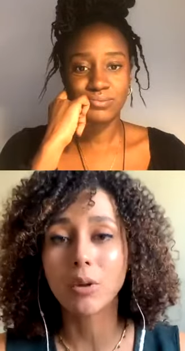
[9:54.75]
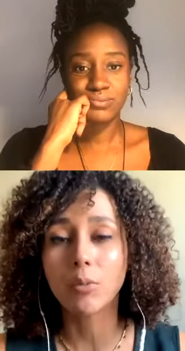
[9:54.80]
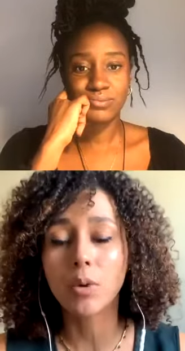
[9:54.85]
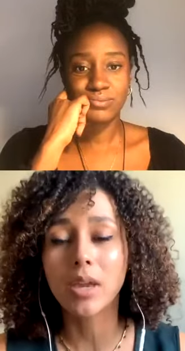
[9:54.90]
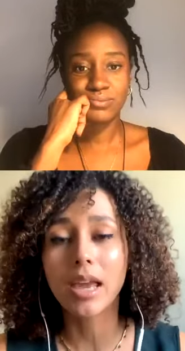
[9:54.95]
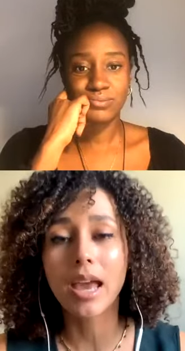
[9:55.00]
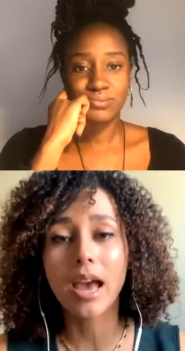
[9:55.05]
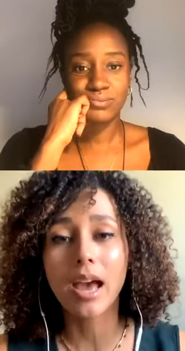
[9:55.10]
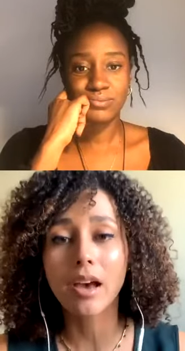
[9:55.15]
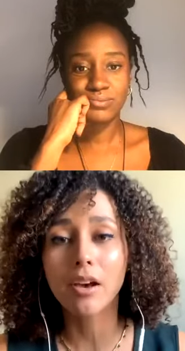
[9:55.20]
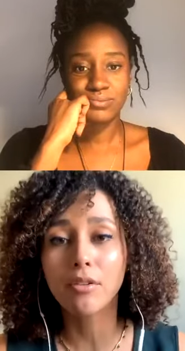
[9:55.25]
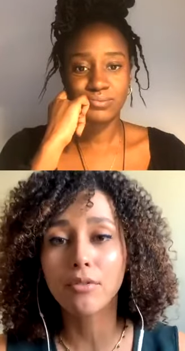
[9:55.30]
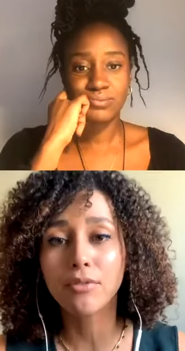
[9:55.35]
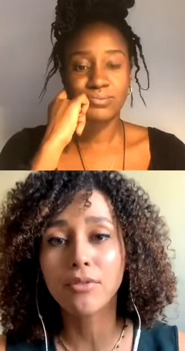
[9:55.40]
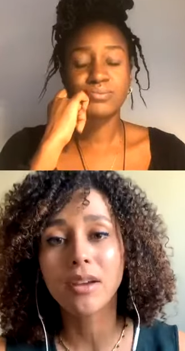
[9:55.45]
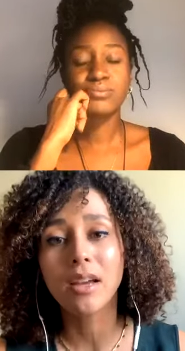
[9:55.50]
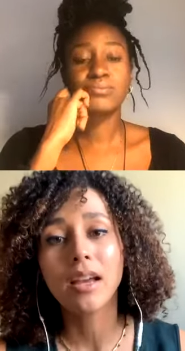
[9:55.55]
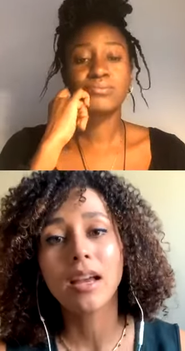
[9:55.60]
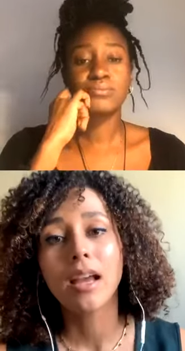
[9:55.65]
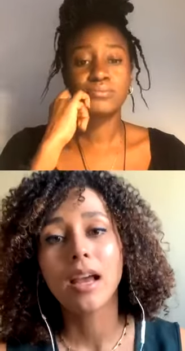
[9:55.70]
Speaker 1: We have
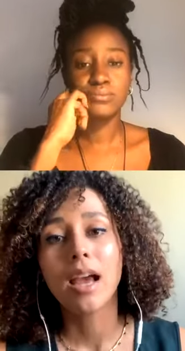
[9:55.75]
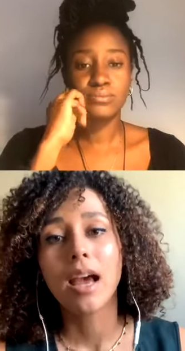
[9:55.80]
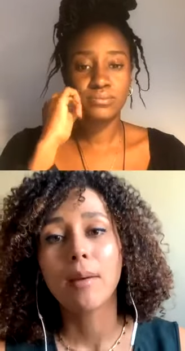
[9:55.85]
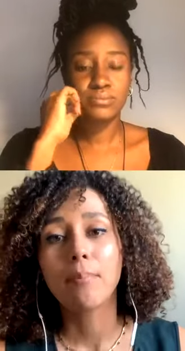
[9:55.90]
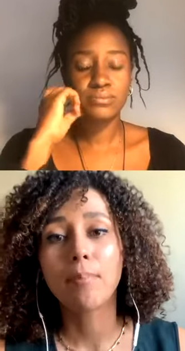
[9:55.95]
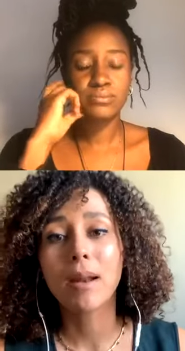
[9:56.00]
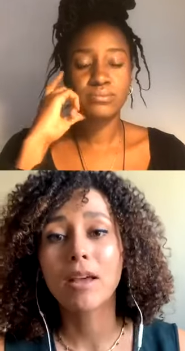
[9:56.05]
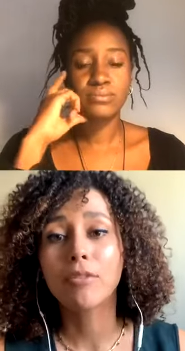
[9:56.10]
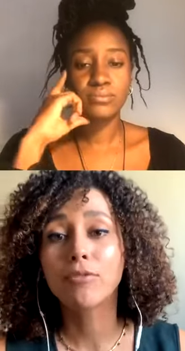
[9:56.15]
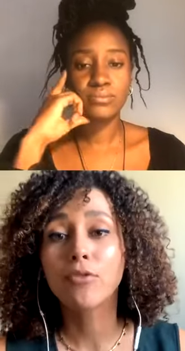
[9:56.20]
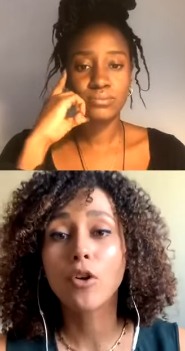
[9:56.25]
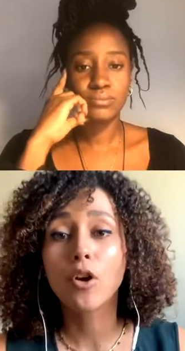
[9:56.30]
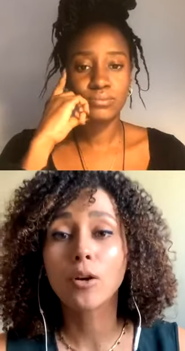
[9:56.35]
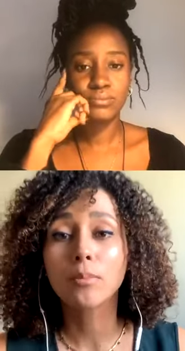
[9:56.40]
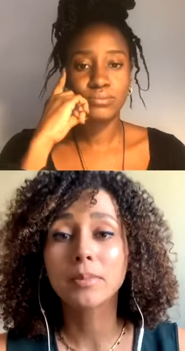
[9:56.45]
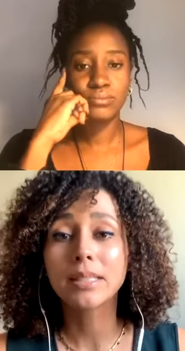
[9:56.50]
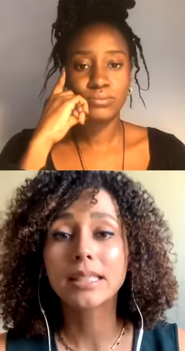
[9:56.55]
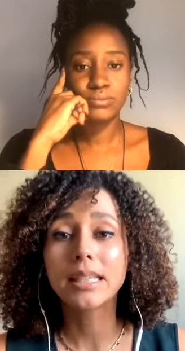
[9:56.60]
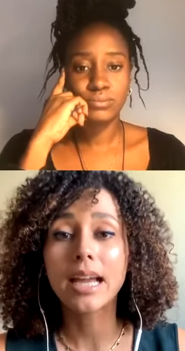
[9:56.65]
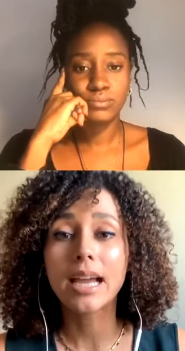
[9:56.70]

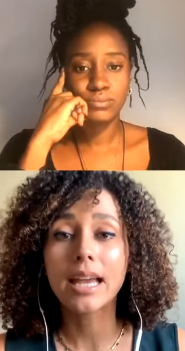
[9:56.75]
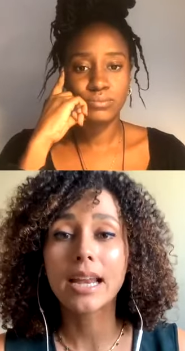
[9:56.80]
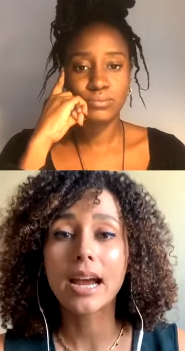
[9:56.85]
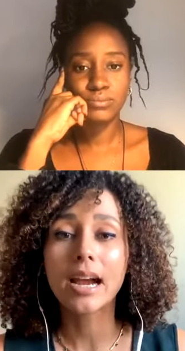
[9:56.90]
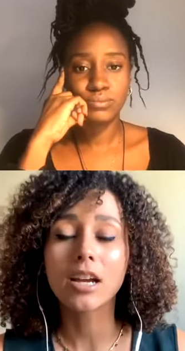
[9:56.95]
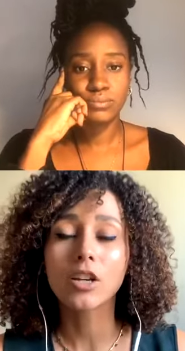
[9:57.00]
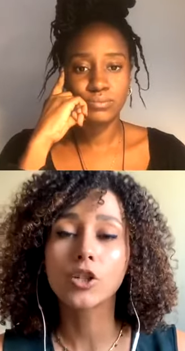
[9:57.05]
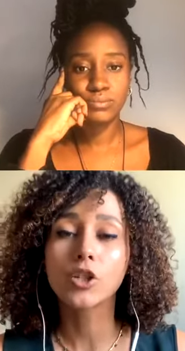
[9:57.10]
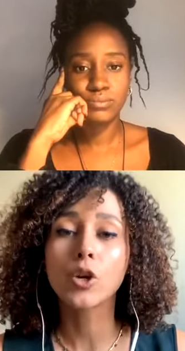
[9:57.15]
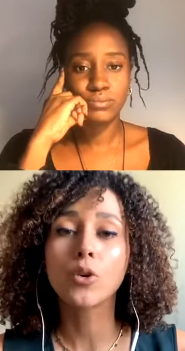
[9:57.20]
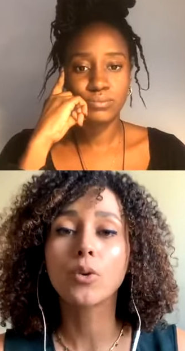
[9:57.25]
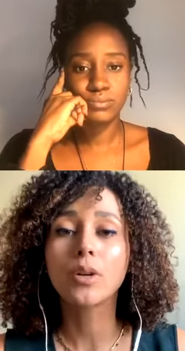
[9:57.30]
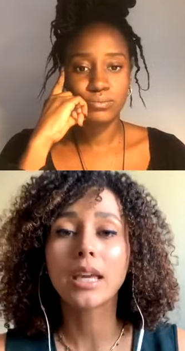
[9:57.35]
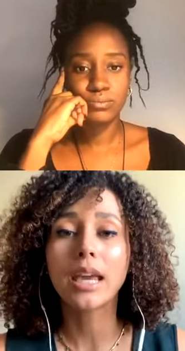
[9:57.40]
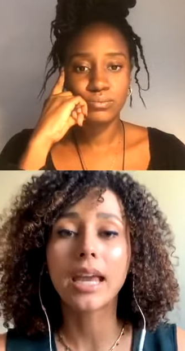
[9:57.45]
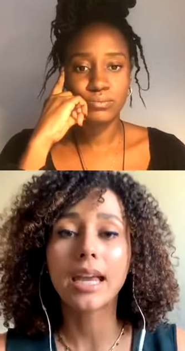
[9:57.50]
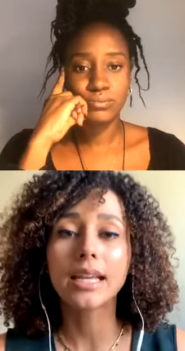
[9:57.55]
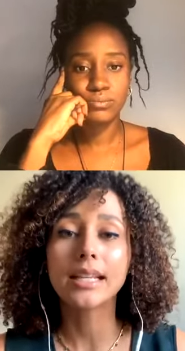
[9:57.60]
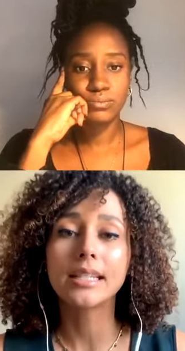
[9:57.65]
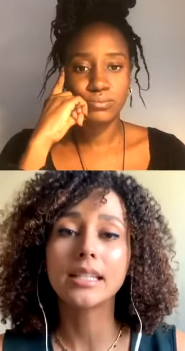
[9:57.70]
platforms that are
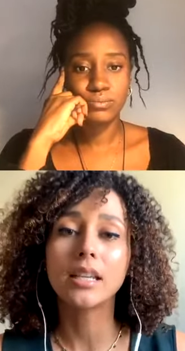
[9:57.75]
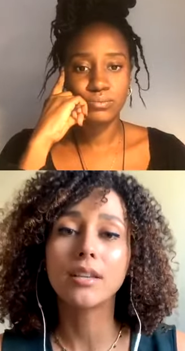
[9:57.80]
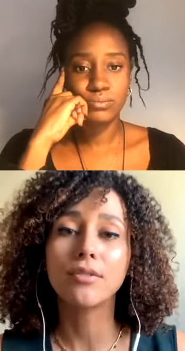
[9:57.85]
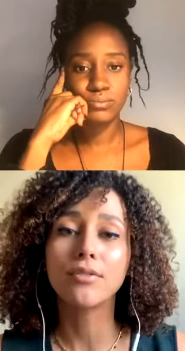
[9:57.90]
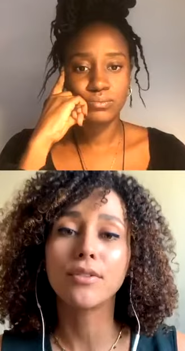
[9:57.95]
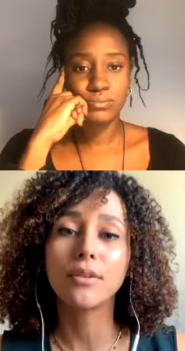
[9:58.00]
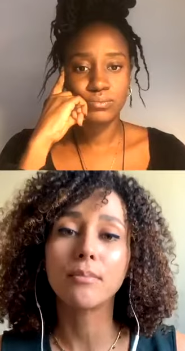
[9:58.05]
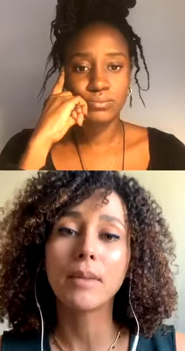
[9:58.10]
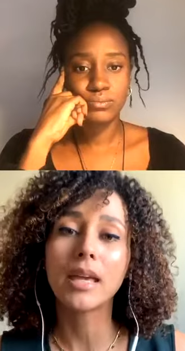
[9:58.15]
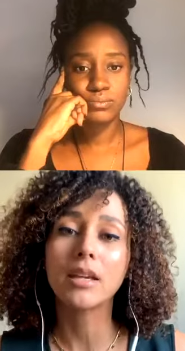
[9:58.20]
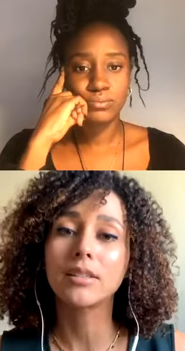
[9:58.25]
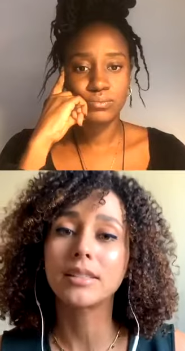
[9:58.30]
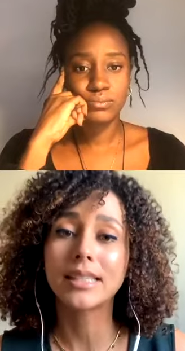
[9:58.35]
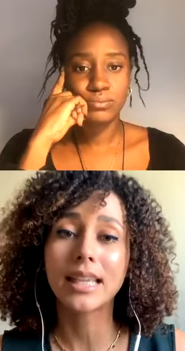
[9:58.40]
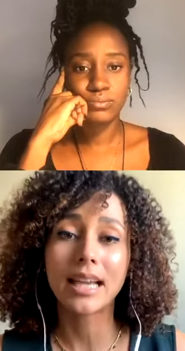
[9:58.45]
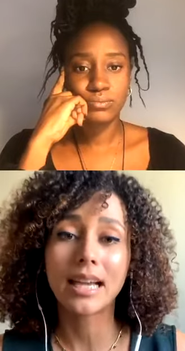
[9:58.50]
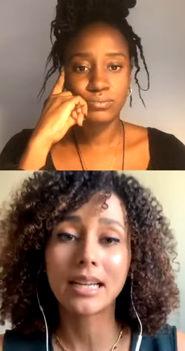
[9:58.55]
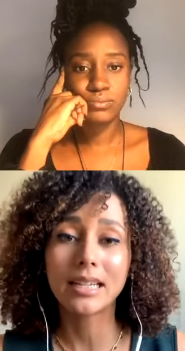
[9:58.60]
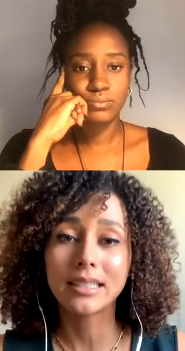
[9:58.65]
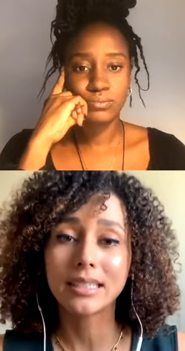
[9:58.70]
showcasing female
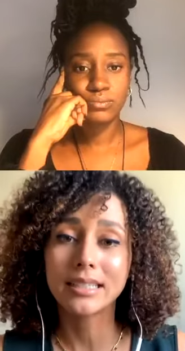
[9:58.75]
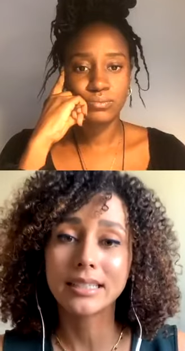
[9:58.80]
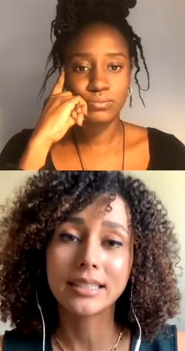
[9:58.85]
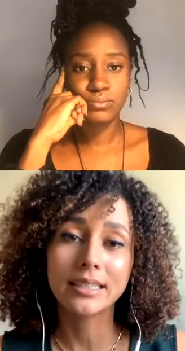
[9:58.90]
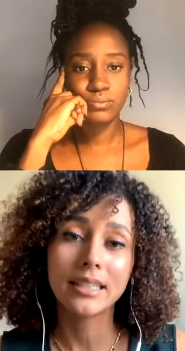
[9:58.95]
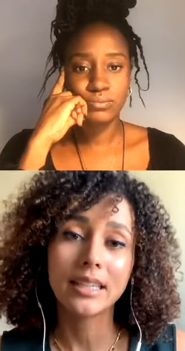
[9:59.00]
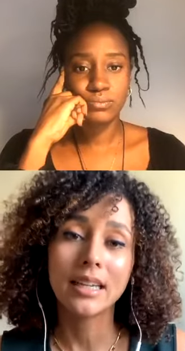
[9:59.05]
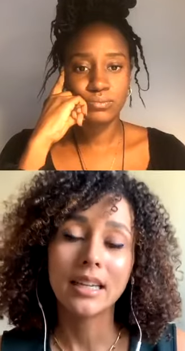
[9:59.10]
talent